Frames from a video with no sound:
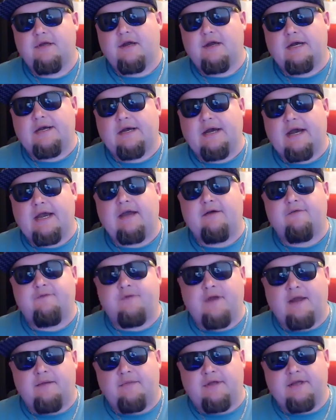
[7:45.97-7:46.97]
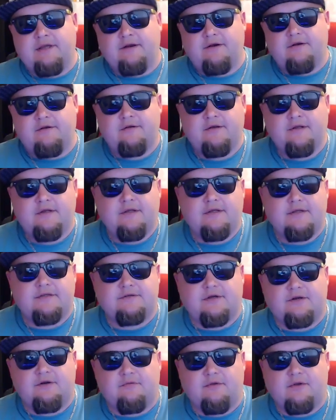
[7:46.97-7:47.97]
Uh, I have family here,
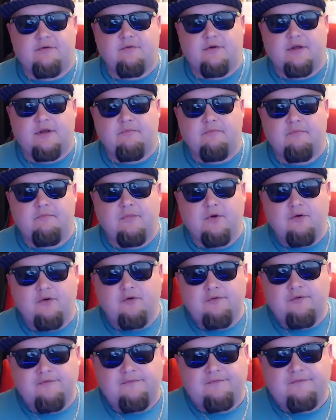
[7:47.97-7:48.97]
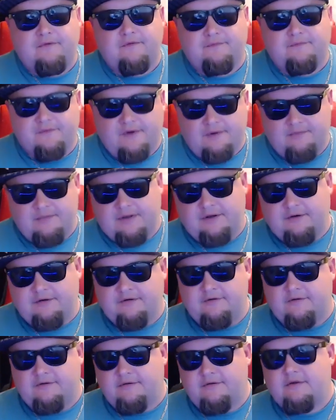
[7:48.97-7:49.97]
so I don't really want to move from
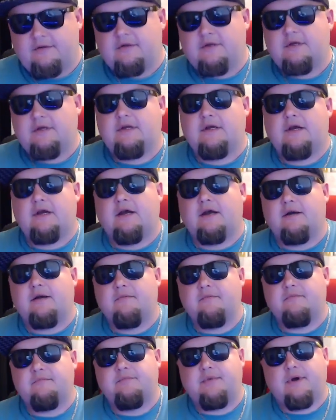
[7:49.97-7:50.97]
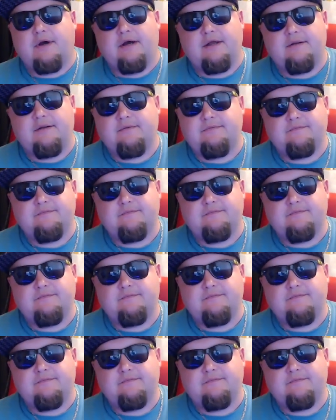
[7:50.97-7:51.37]
here. Um, but